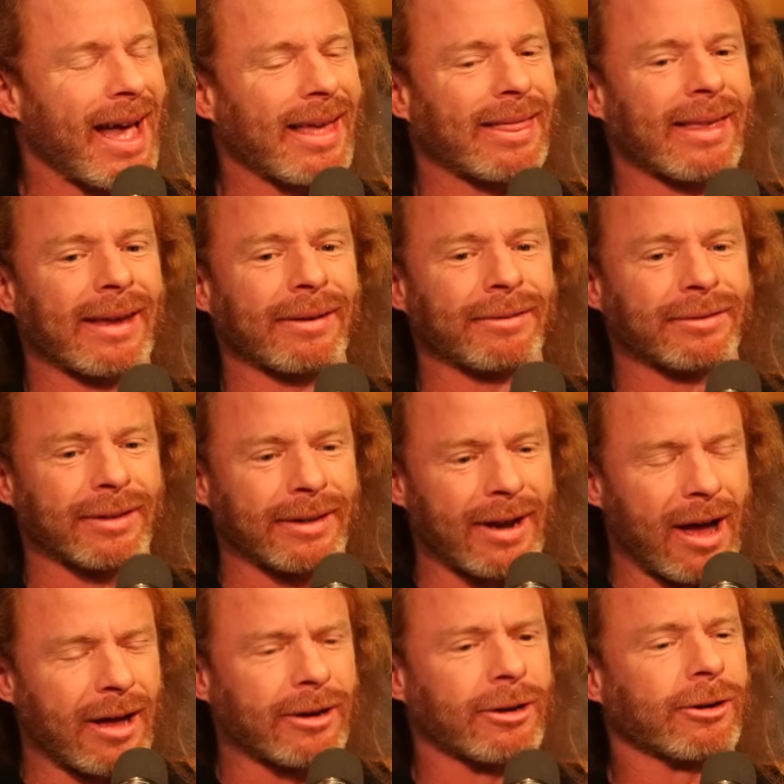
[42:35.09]
I think it was an
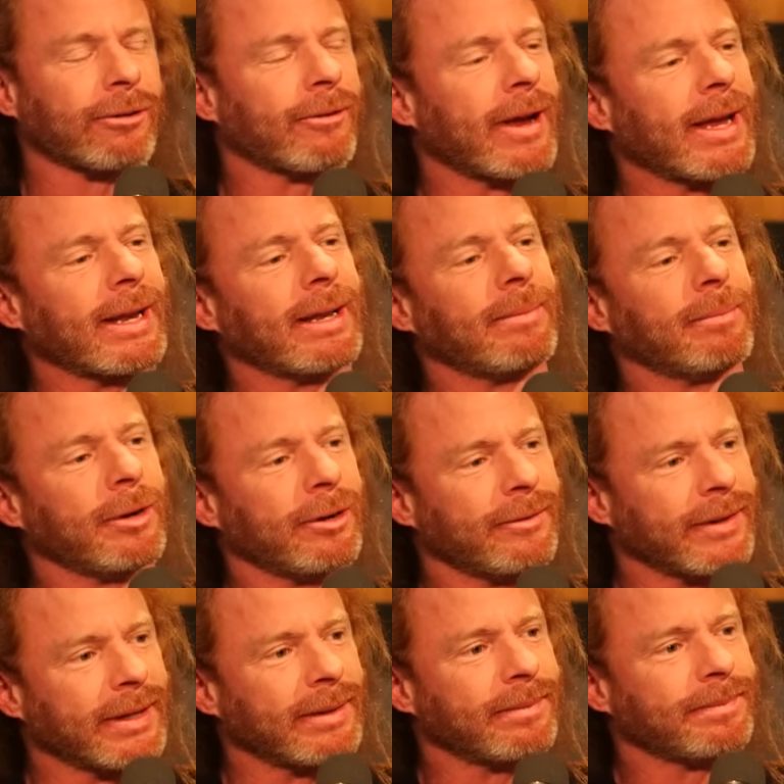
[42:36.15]
underrated
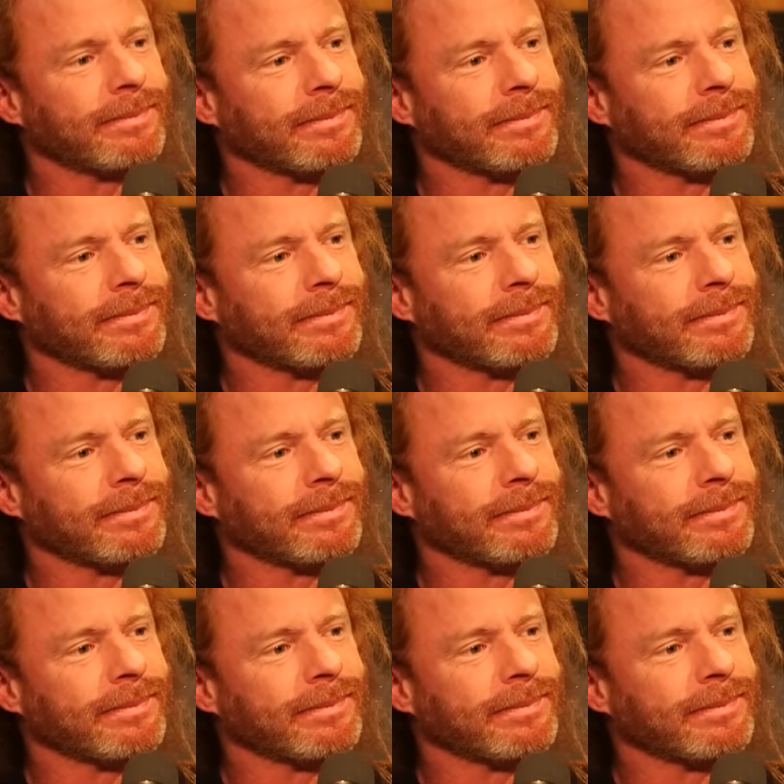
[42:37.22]
movie.